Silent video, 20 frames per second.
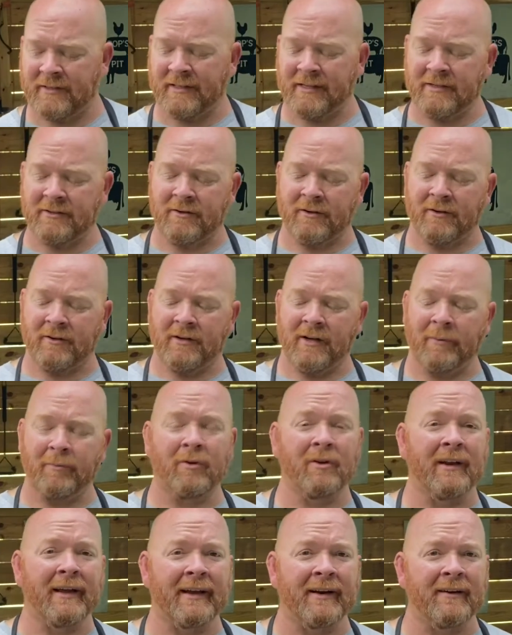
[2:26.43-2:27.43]
These are
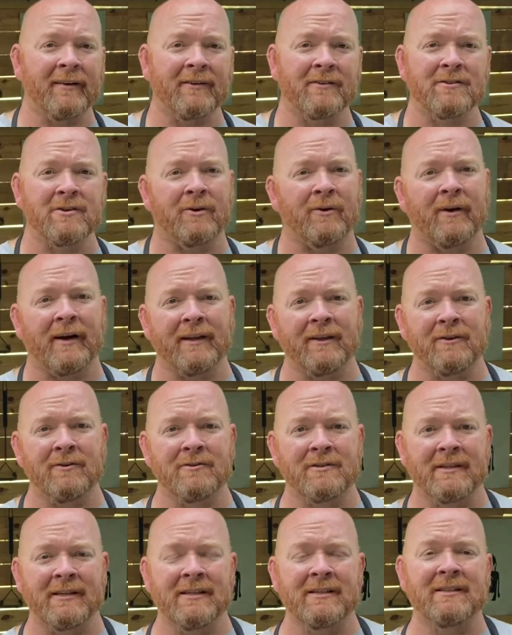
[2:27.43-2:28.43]
double layered, so I
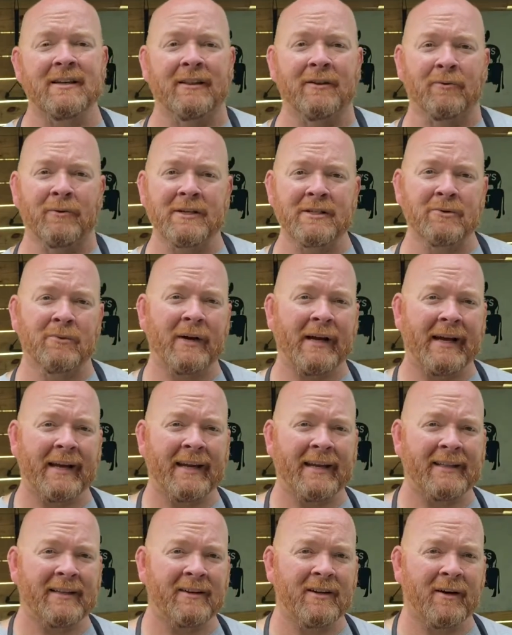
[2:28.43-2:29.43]
use these. And the reason why I
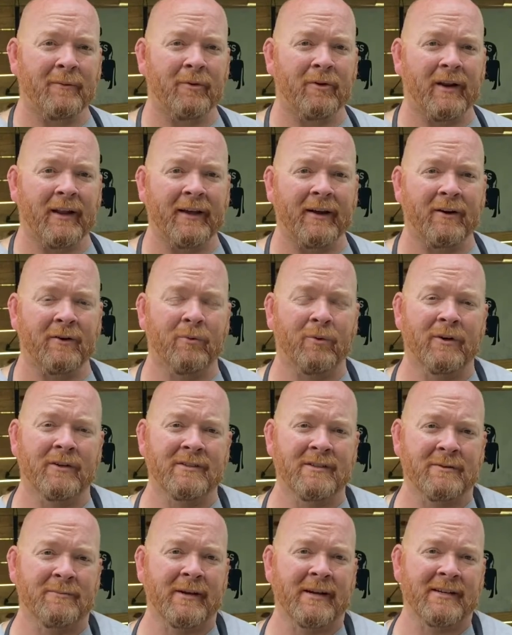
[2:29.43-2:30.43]
get the double layered
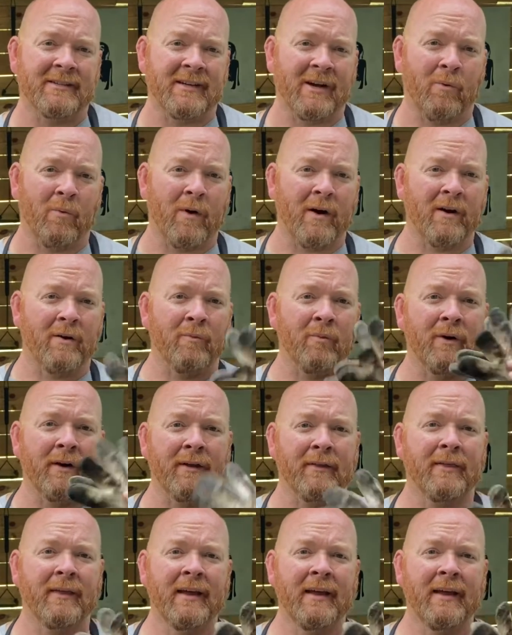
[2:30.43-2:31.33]
ones is because I wear them with